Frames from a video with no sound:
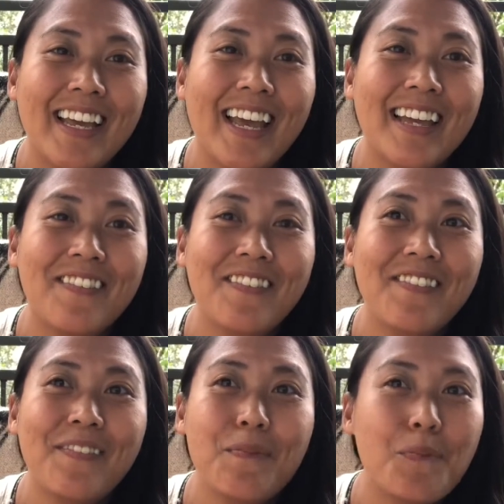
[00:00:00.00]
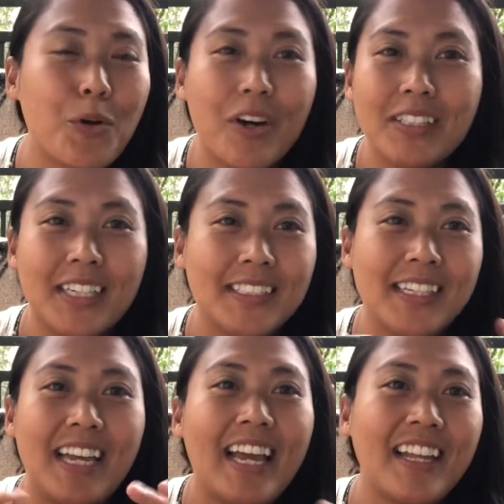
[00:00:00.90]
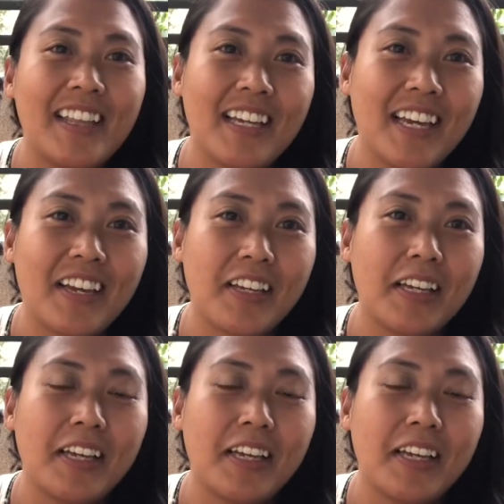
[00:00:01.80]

and more intense than anything I